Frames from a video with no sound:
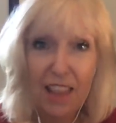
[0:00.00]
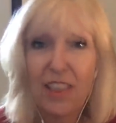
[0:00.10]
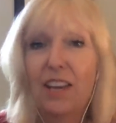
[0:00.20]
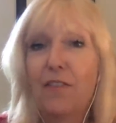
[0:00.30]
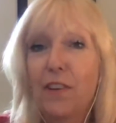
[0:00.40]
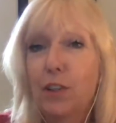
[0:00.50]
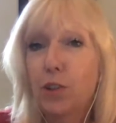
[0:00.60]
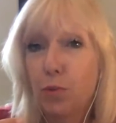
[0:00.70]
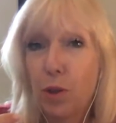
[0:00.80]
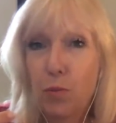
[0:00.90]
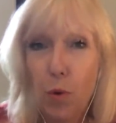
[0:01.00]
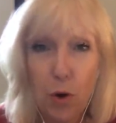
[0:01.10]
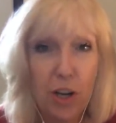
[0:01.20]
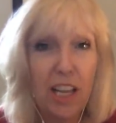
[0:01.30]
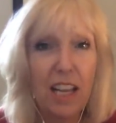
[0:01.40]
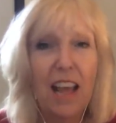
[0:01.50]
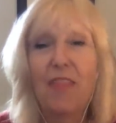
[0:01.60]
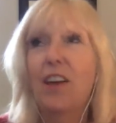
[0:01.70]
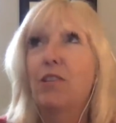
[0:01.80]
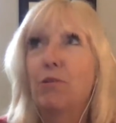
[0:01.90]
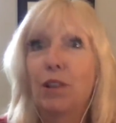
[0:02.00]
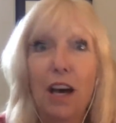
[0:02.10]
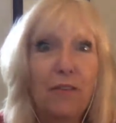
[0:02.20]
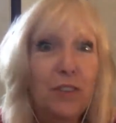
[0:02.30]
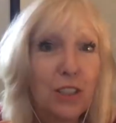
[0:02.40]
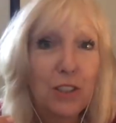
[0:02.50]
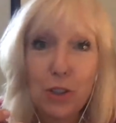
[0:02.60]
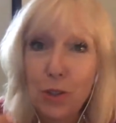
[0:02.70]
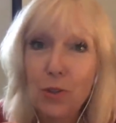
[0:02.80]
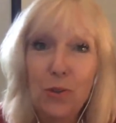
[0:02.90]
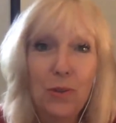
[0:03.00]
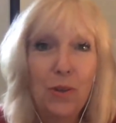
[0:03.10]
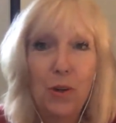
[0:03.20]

that feels rewarding, that you love to do,